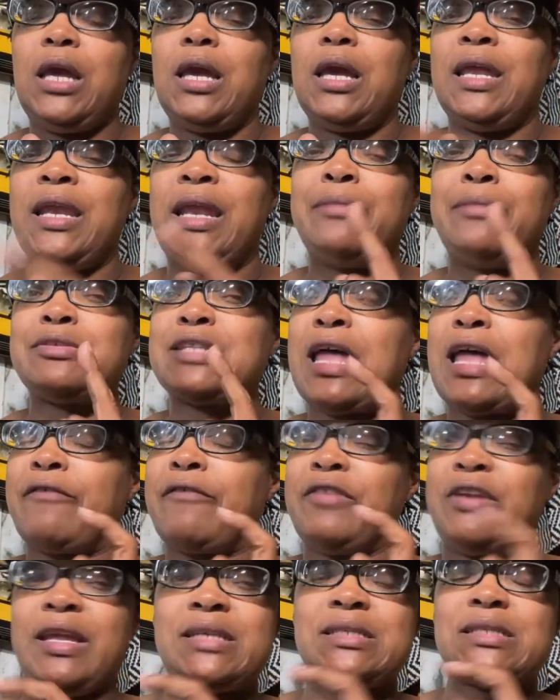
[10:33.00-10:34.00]
And they was like,
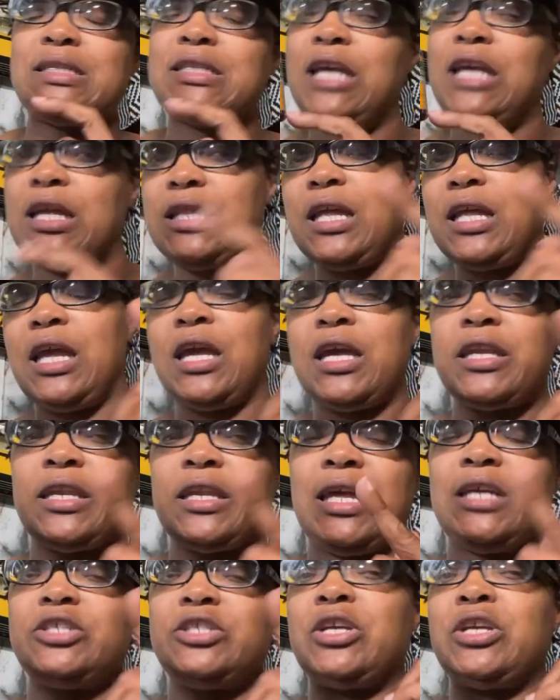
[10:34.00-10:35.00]
Vanessa, take the
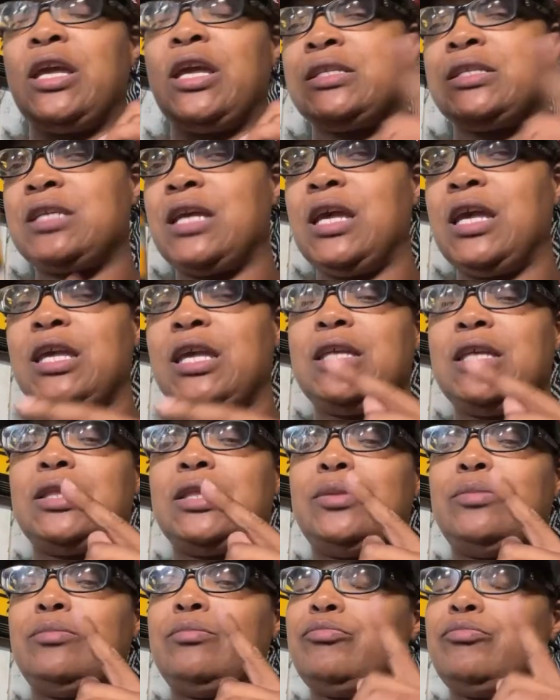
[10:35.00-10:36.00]
echinacea and take
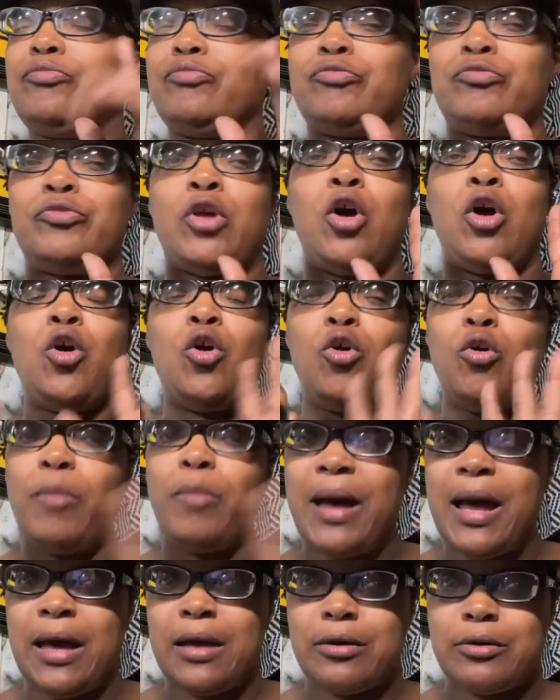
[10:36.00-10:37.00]
the whole
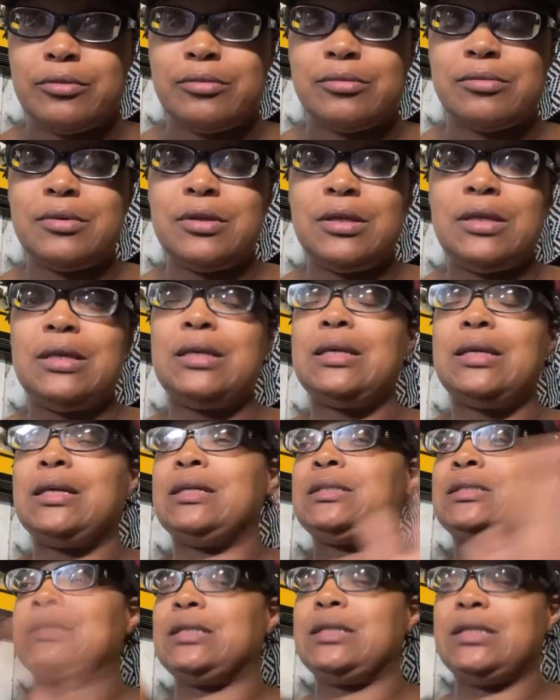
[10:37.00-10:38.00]
bottle
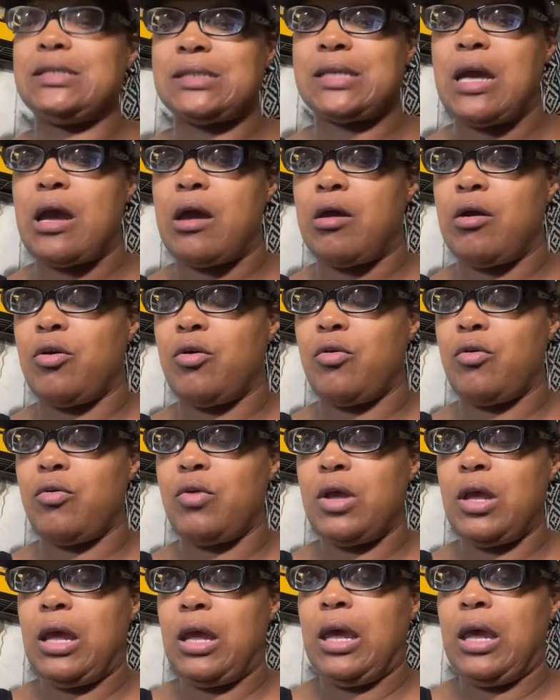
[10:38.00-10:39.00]
until it's gone.
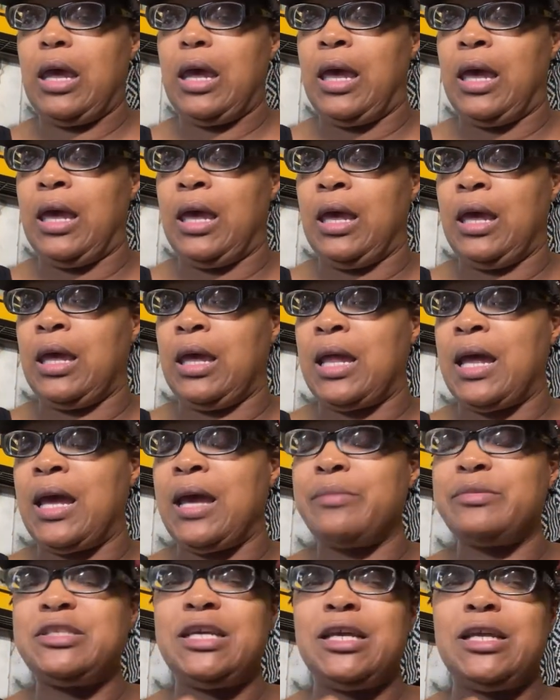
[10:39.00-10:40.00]
And
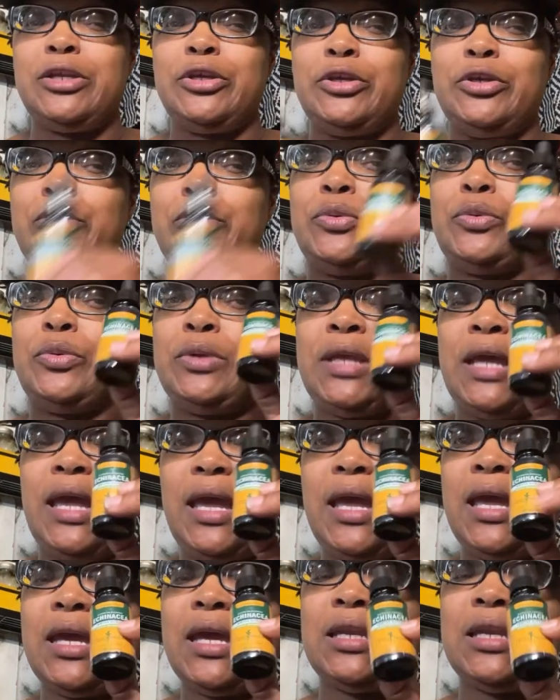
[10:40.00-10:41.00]
I'm telling you,
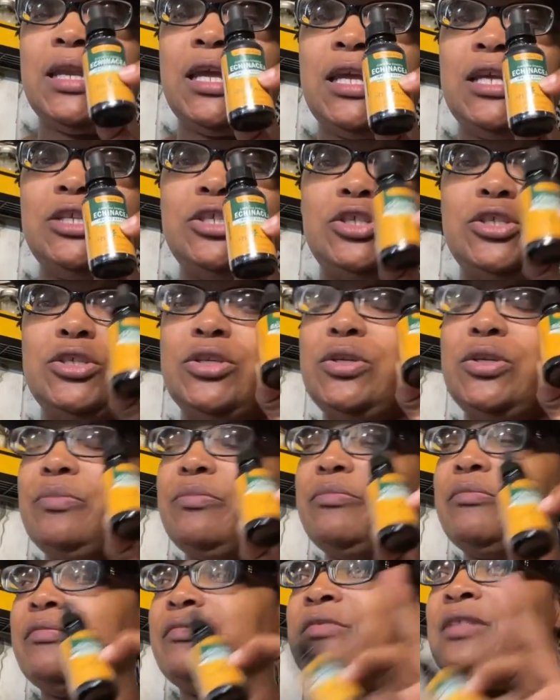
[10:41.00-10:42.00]
that echinacea
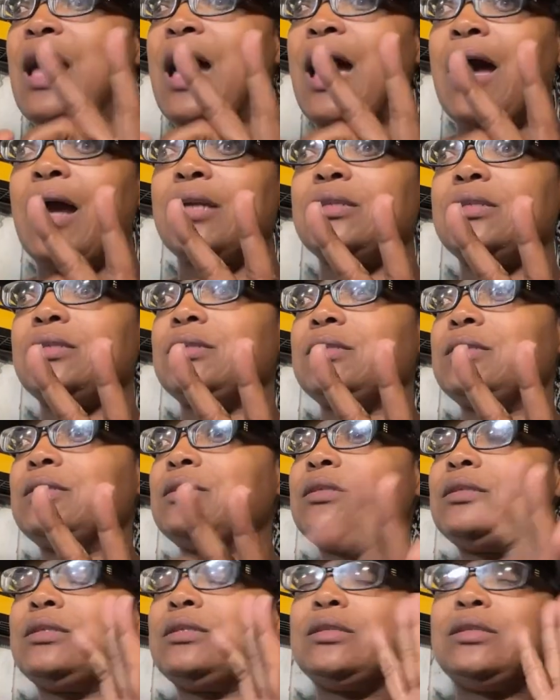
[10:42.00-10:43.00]
knocked
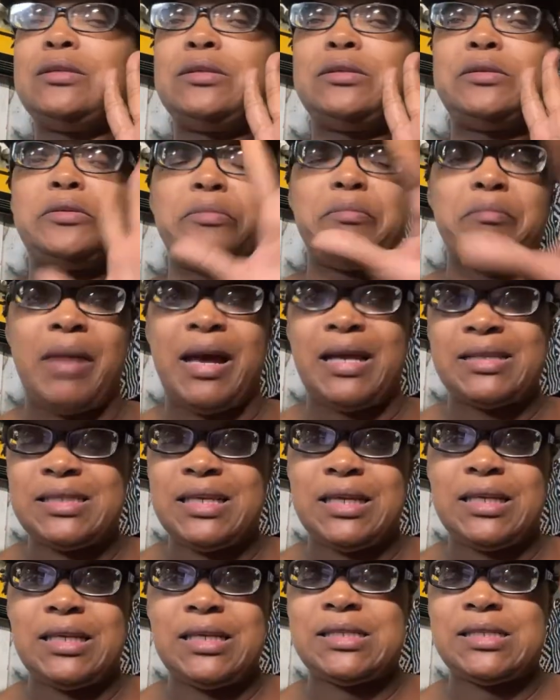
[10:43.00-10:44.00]
my
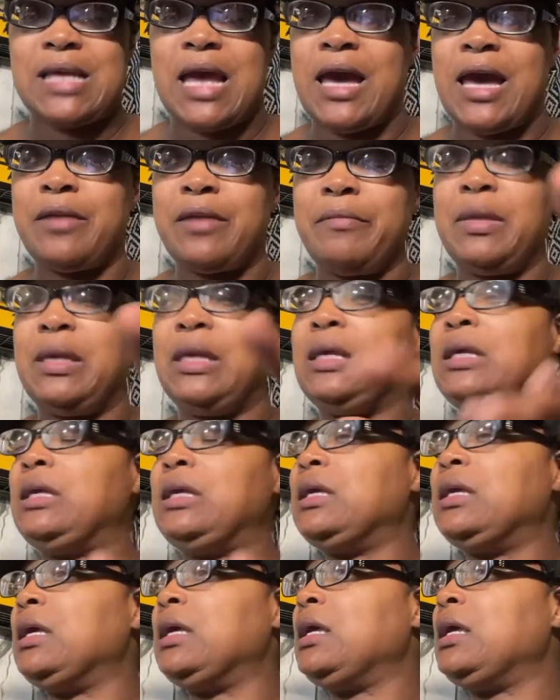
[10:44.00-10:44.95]
sickness out of me.